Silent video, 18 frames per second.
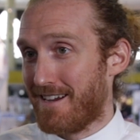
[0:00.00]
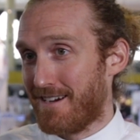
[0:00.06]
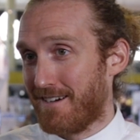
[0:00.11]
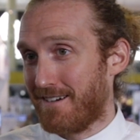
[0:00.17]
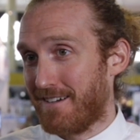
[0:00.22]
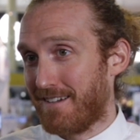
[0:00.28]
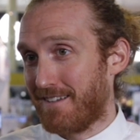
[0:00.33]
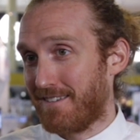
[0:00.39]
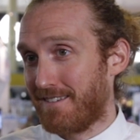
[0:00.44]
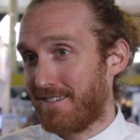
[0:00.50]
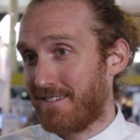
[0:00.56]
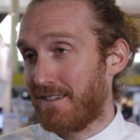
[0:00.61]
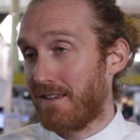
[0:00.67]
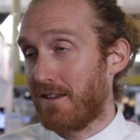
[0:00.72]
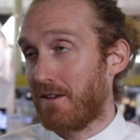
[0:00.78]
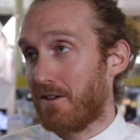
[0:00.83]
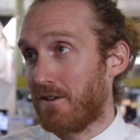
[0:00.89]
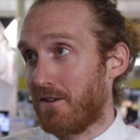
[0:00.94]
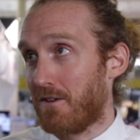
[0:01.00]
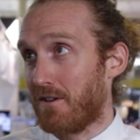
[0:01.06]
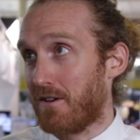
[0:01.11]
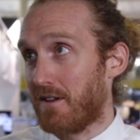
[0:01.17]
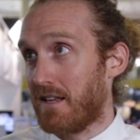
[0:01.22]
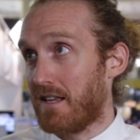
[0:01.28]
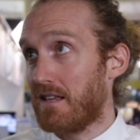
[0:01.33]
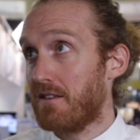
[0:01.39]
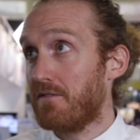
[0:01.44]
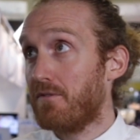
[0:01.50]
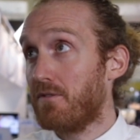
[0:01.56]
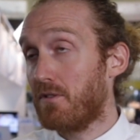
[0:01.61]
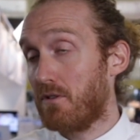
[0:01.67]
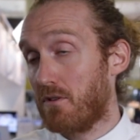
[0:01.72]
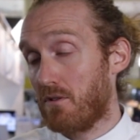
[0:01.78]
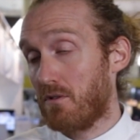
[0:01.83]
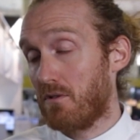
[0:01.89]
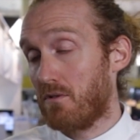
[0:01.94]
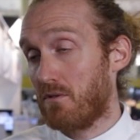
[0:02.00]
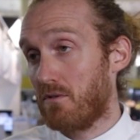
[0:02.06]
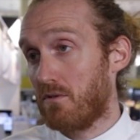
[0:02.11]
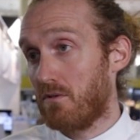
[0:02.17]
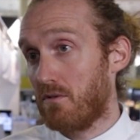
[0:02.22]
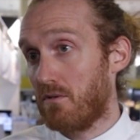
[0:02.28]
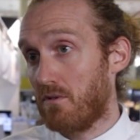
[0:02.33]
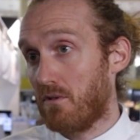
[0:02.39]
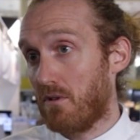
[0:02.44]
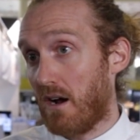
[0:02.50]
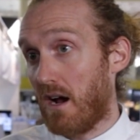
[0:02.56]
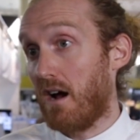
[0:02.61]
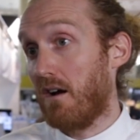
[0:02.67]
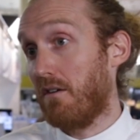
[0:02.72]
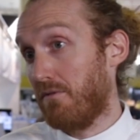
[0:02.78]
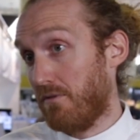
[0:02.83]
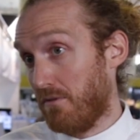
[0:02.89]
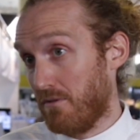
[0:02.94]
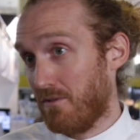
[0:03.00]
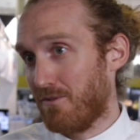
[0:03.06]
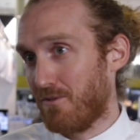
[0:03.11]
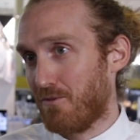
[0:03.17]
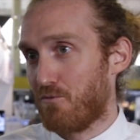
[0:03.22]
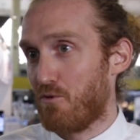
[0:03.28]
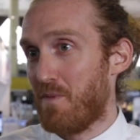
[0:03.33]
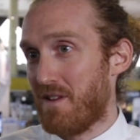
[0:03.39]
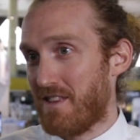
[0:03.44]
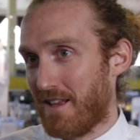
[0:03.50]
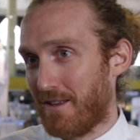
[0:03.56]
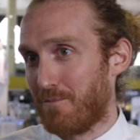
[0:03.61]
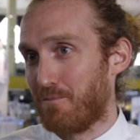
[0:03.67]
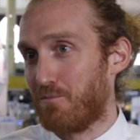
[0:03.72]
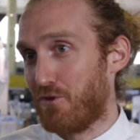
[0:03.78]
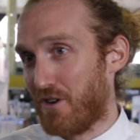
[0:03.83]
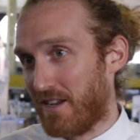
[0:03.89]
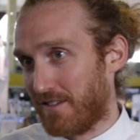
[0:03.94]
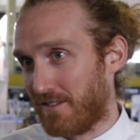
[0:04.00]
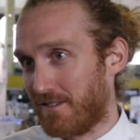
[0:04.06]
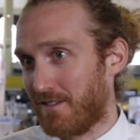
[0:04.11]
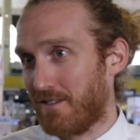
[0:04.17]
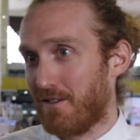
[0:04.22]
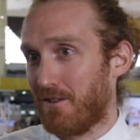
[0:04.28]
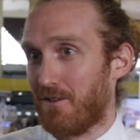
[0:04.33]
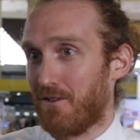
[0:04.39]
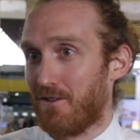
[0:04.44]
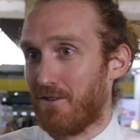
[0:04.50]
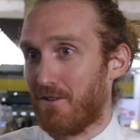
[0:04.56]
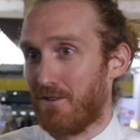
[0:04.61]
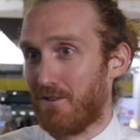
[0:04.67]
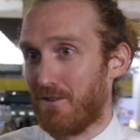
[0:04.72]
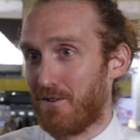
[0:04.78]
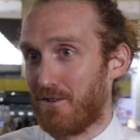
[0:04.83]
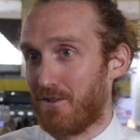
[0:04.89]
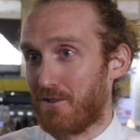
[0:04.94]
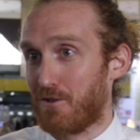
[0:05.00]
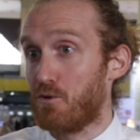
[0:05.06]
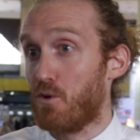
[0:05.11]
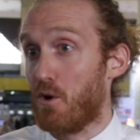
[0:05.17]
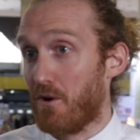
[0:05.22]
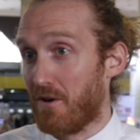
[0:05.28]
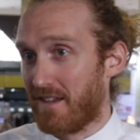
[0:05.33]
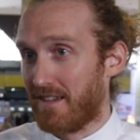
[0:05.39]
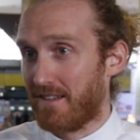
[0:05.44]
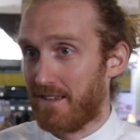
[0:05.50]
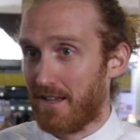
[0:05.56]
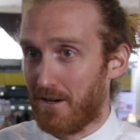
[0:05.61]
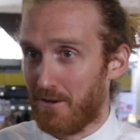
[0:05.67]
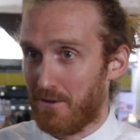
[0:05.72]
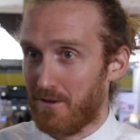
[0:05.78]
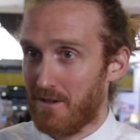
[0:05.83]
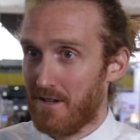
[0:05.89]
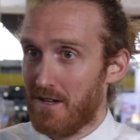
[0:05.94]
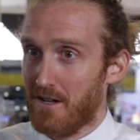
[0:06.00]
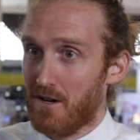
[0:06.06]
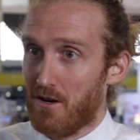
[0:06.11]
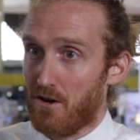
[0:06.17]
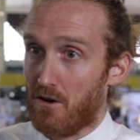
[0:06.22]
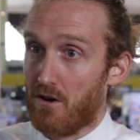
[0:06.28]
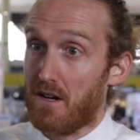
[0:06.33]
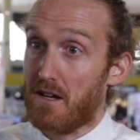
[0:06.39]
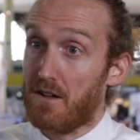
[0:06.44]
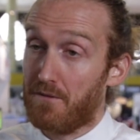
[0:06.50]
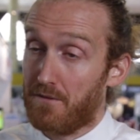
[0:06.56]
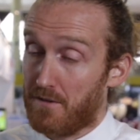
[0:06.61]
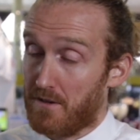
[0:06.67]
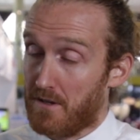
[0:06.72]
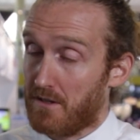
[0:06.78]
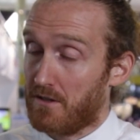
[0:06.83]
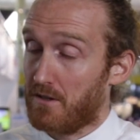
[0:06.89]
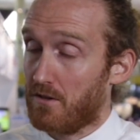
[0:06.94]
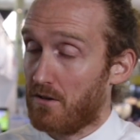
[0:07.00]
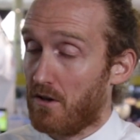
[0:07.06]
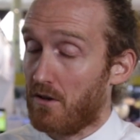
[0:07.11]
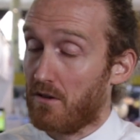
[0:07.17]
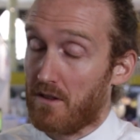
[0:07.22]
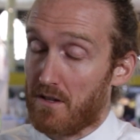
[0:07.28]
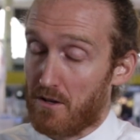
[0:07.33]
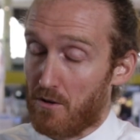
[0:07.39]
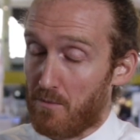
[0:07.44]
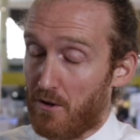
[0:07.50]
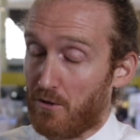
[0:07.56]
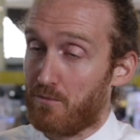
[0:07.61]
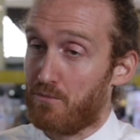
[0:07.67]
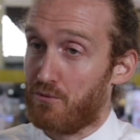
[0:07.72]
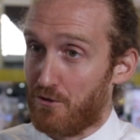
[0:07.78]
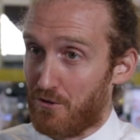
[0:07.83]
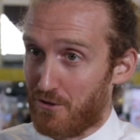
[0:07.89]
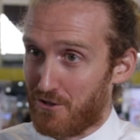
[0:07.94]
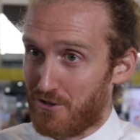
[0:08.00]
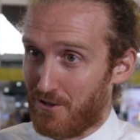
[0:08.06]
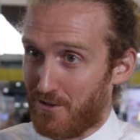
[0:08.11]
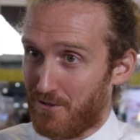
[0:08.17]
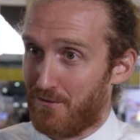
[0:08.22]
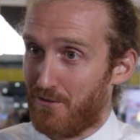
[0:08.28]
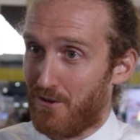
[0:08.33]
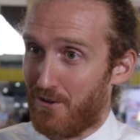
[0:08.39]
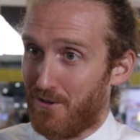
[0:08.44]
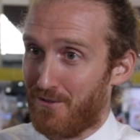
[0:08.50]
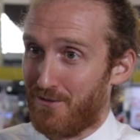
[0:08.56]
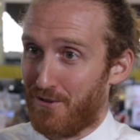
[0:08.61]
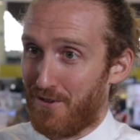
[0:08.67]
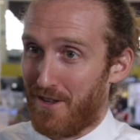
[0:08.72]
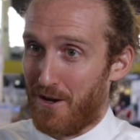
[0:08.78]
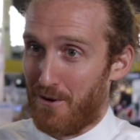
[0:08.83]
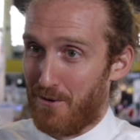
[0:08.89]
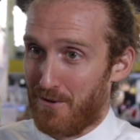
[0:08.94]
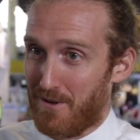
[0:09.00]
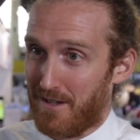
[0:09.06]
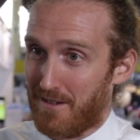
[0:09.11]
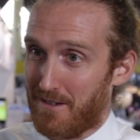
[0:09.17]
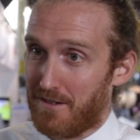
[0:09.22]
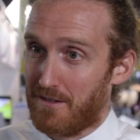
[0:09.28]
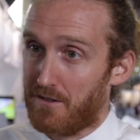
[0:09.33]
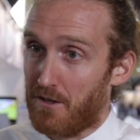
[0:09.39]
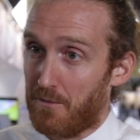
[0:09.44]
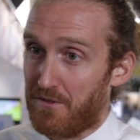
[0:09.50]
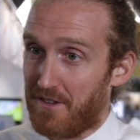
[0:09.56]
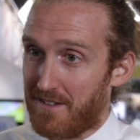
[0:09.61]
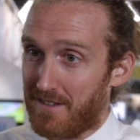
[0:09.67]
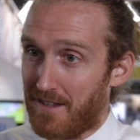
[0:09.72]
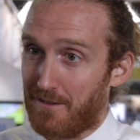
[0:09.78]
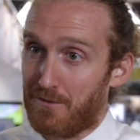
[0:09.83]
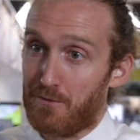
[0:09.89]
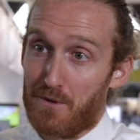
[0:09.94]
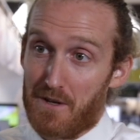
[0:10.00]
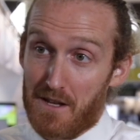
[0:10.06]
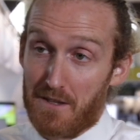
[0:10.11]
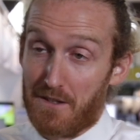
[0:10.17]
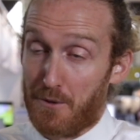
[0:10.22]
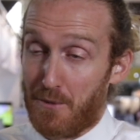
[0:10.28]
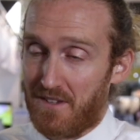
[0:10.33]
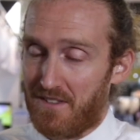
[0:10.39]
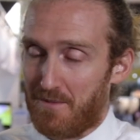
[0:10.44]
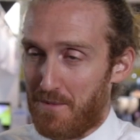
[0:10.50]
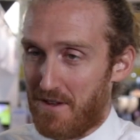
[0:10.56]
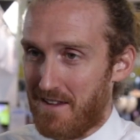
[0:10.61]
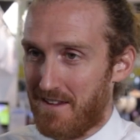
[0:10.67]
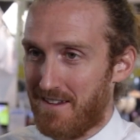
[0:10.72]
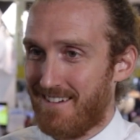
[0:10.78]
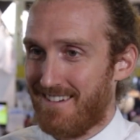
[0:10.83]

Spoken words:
here, is if you have Romanian brands growing now, or if it's only about production for now, and it's something that's really interesting.